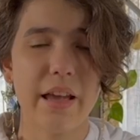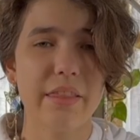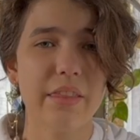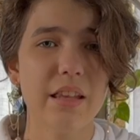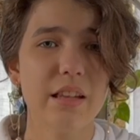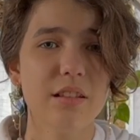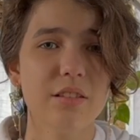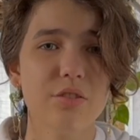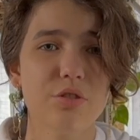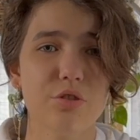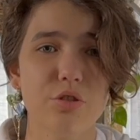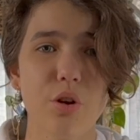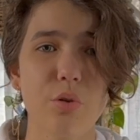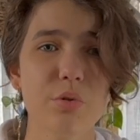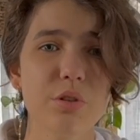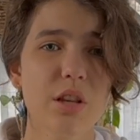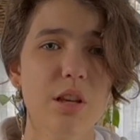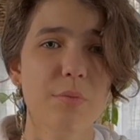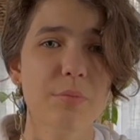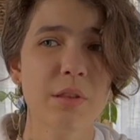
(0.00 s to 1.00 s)
and that it's
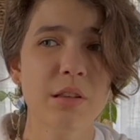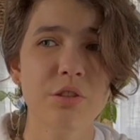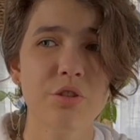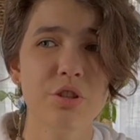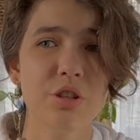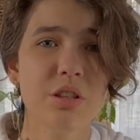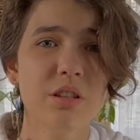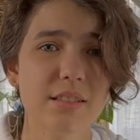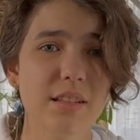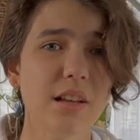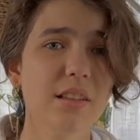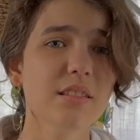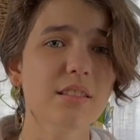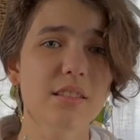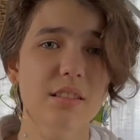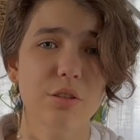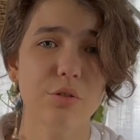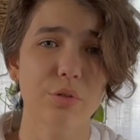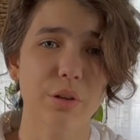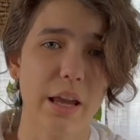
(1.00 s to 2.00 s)
shown him that she does
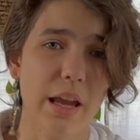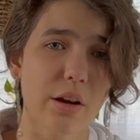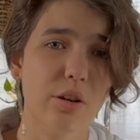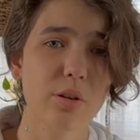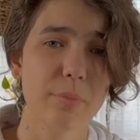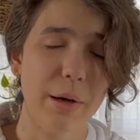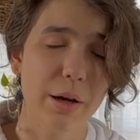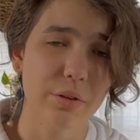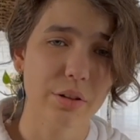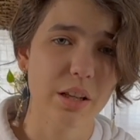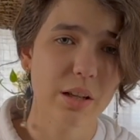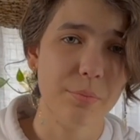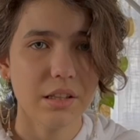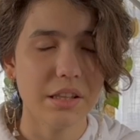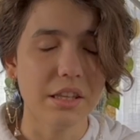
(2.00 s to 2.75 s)
still care about him.